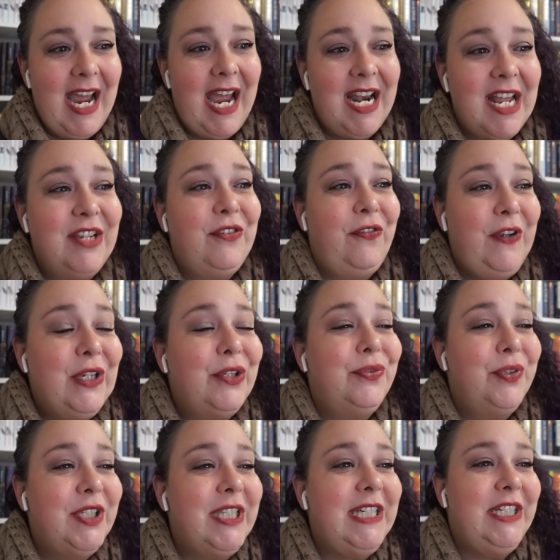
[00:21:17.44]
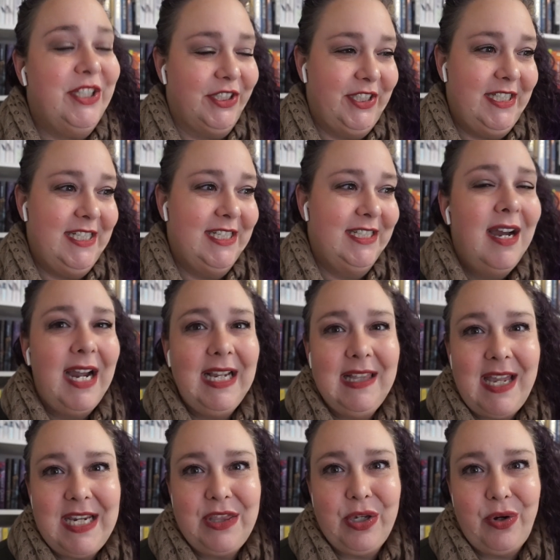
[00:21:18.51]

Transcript: And I feel really good. I like